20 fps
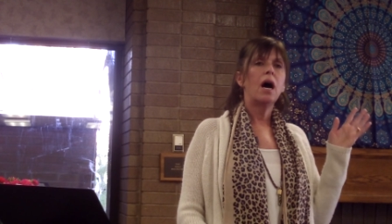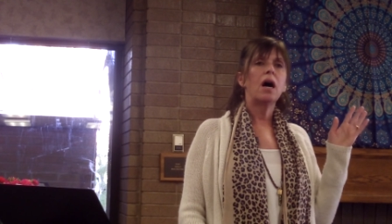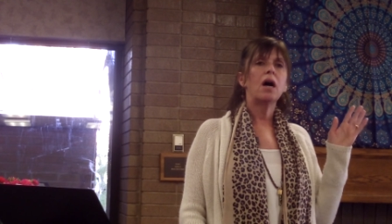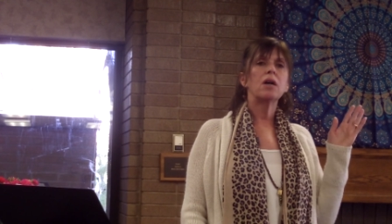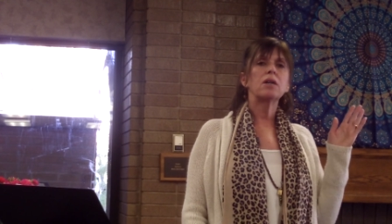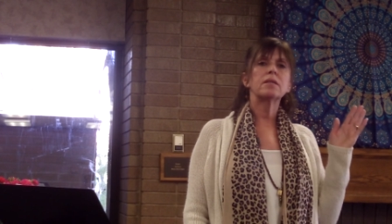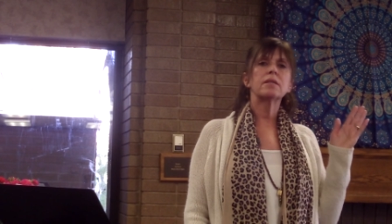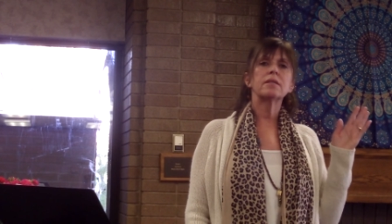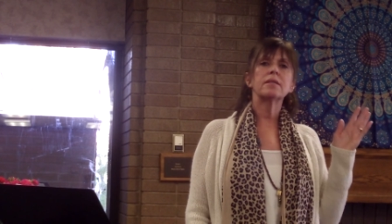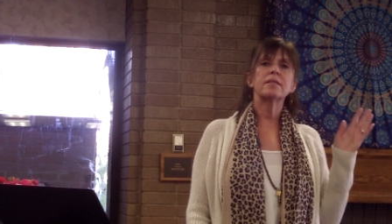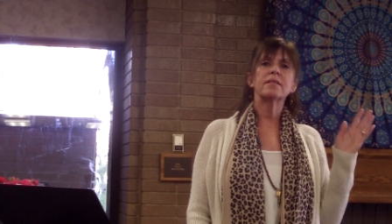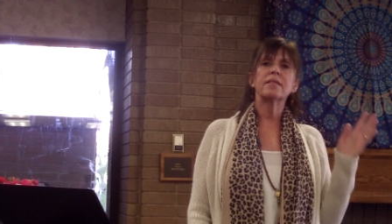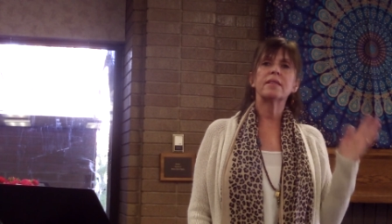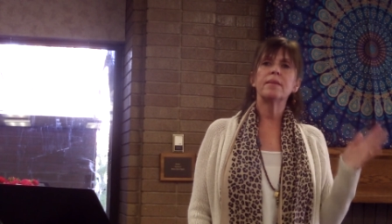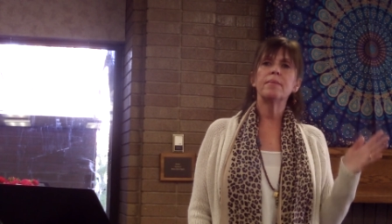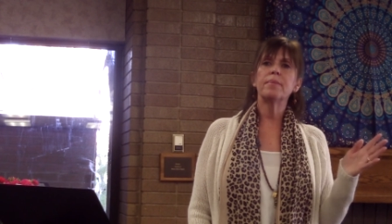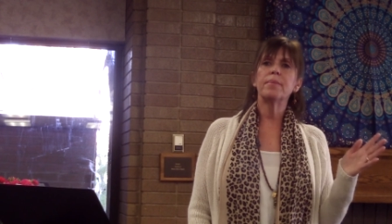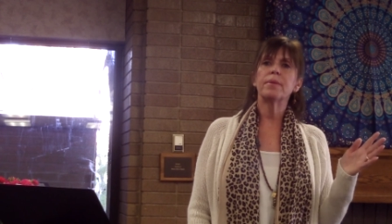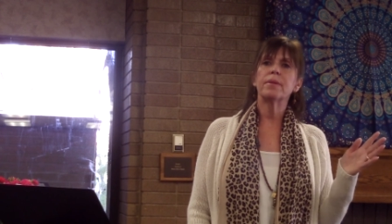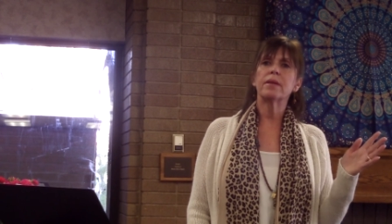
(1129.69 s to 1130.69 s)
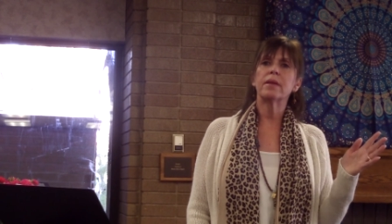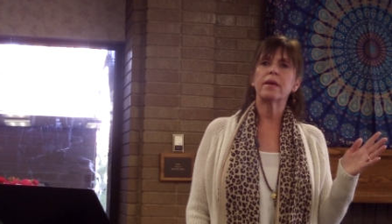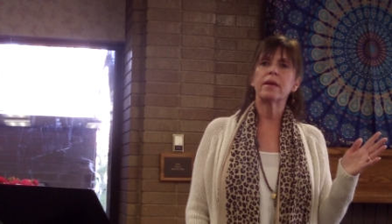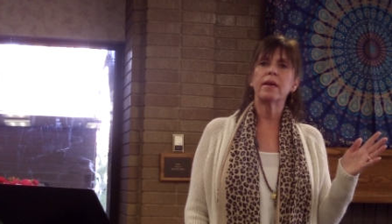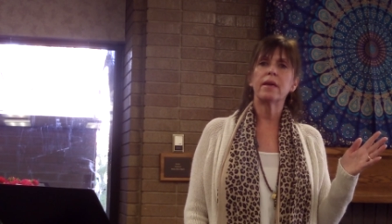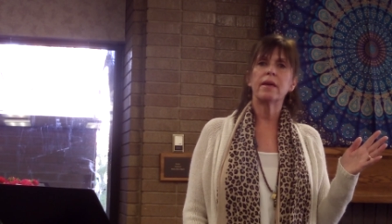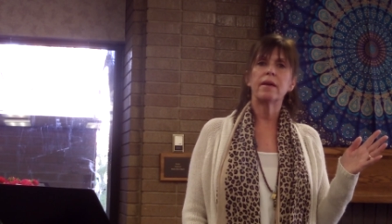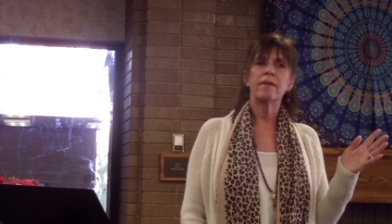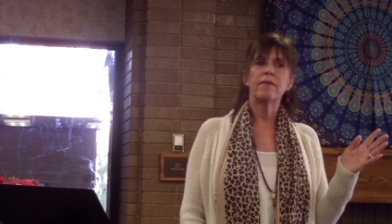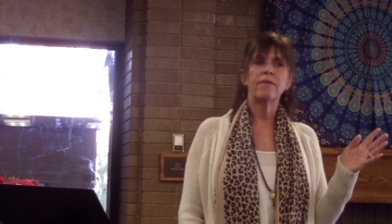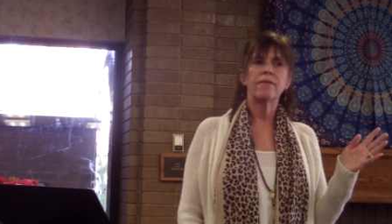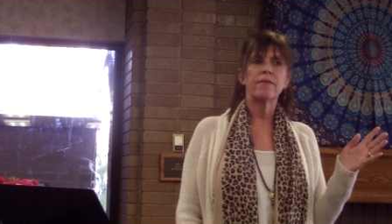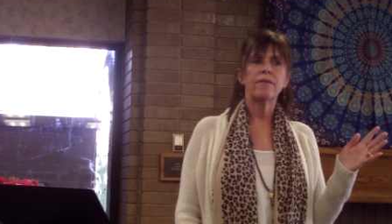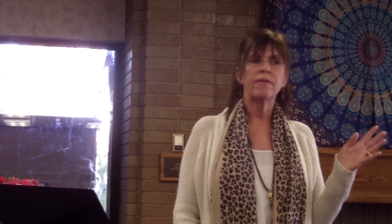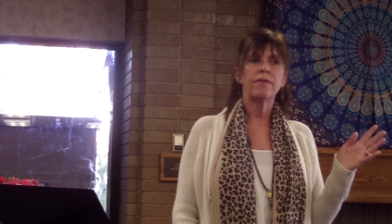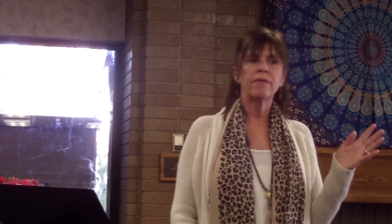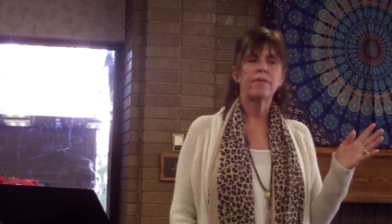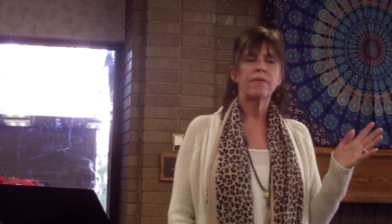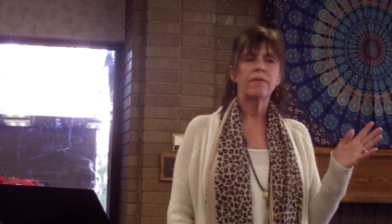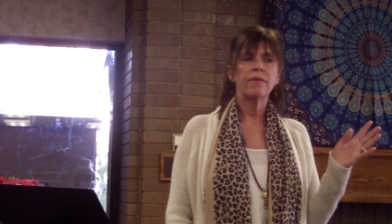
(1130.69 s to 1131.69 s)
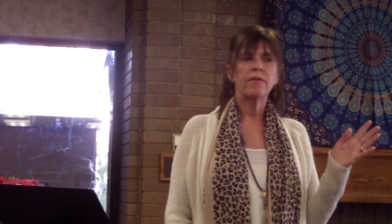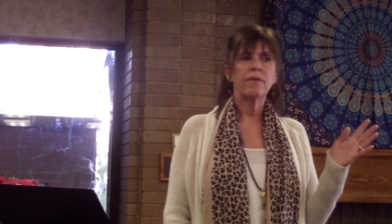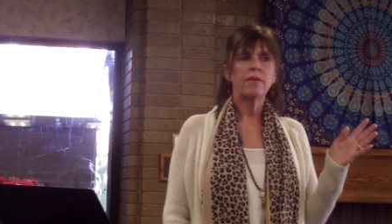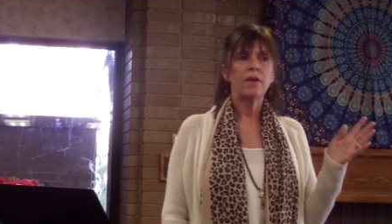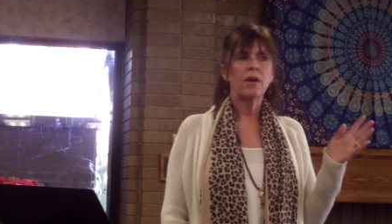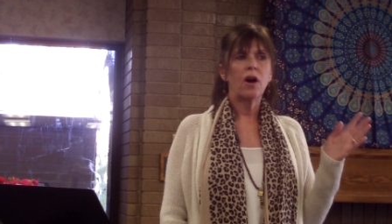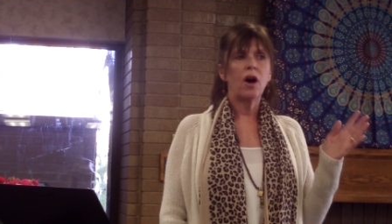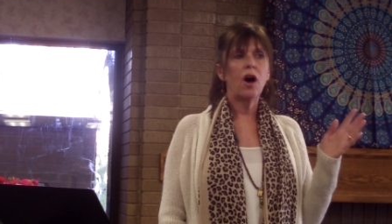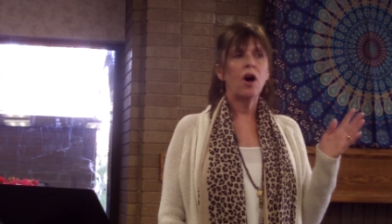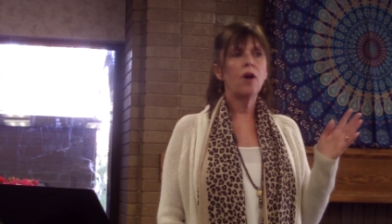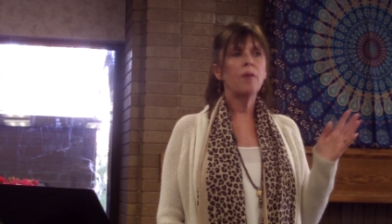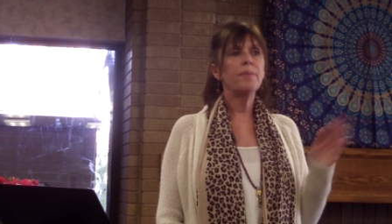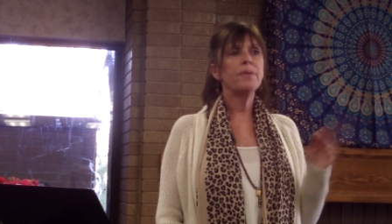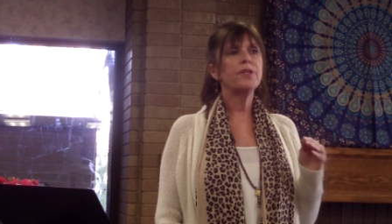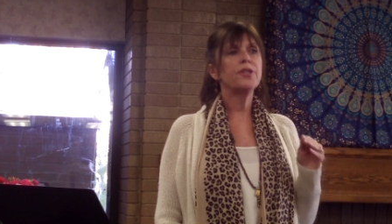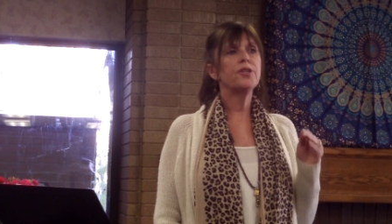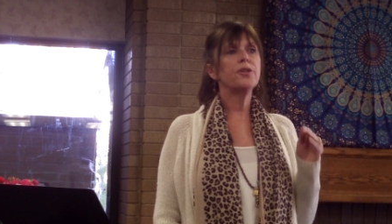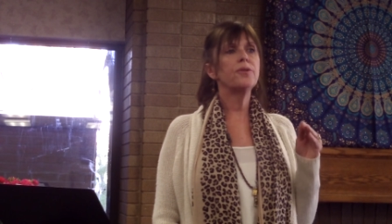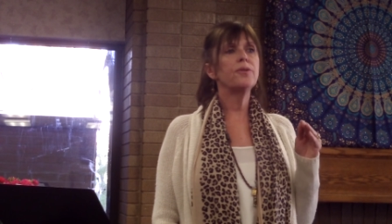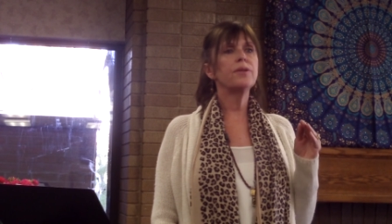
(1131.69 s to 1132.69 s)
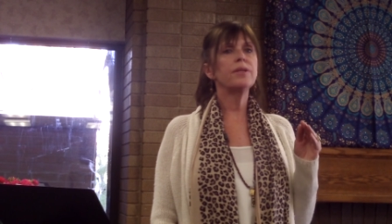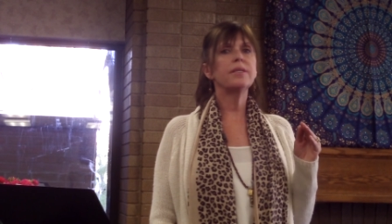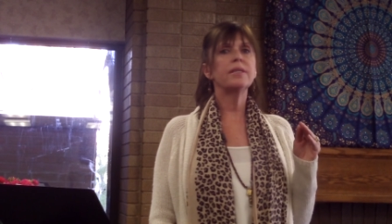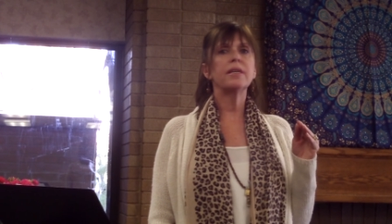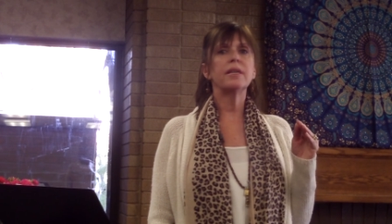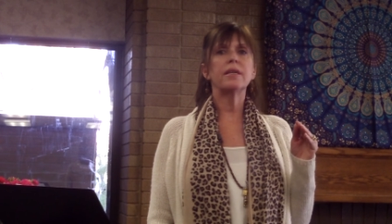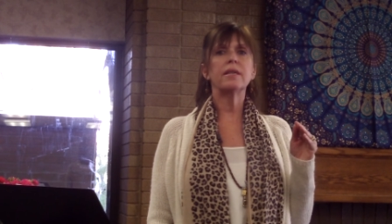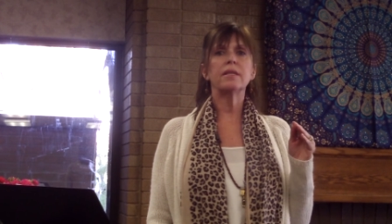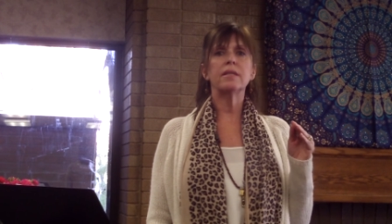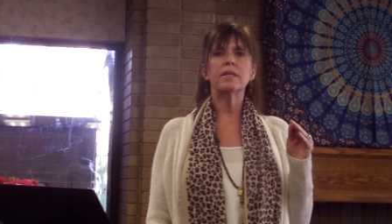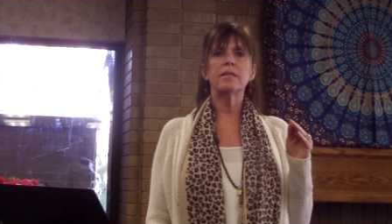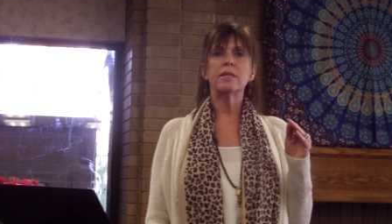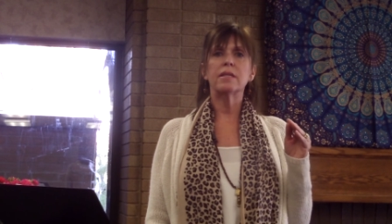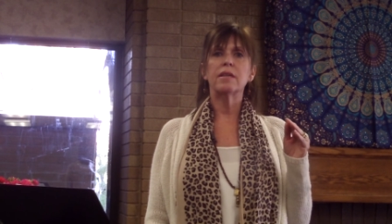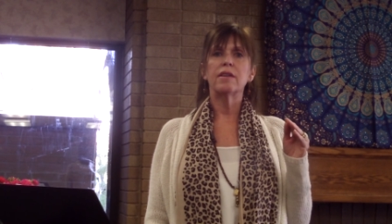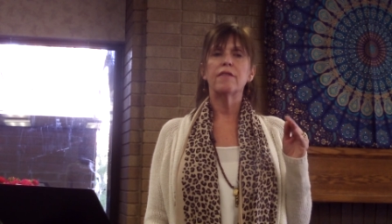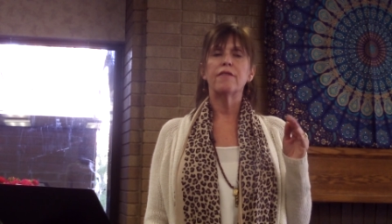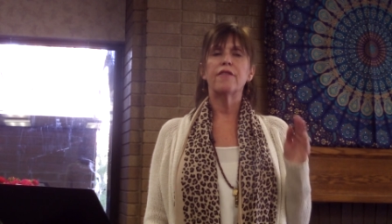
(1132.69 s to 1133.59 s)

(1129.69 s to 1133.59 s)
are simply opportunities